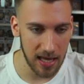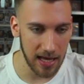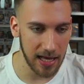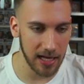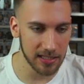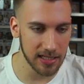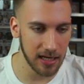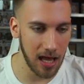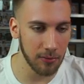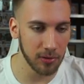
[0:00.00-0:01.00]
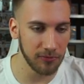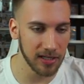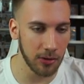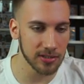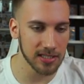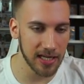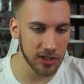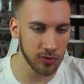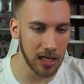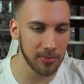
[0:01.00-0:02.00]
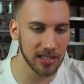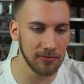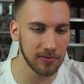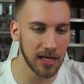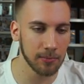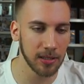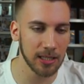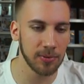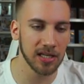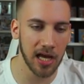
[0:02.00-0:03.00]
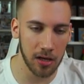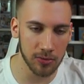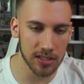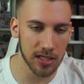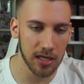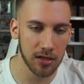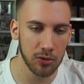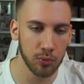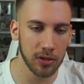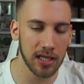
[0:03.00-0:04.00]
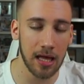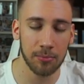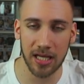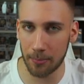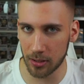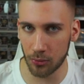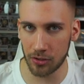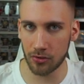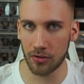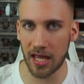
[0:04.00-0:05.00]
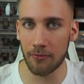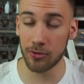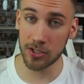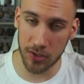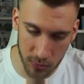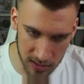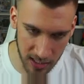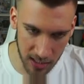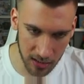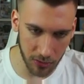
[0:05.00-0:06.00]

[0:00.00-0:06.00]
And I will figure out a schedule. I believe like Blackpink House will be uploaded on every Tuesday.